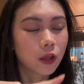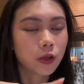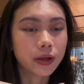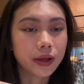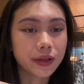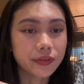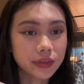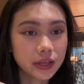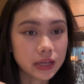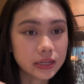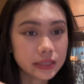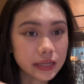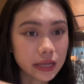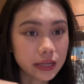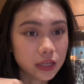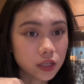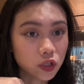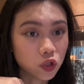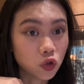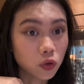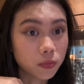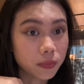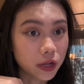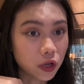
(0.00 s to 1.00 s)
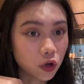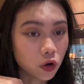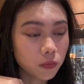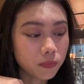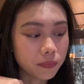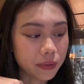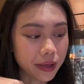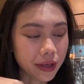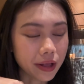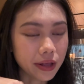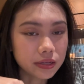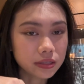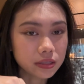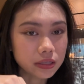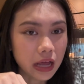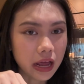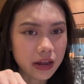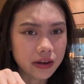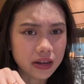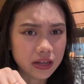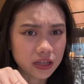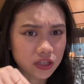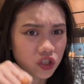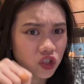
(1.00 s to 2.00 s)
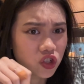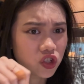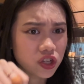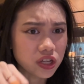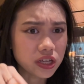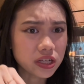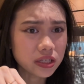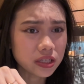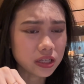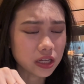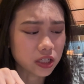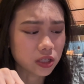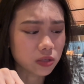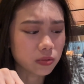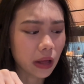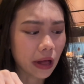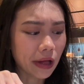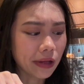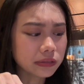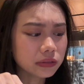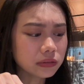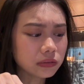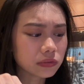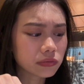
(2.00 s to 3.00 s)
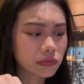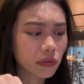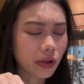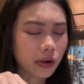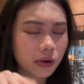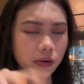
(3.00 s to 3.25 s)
You can taste like the tomato base and the cheese as well.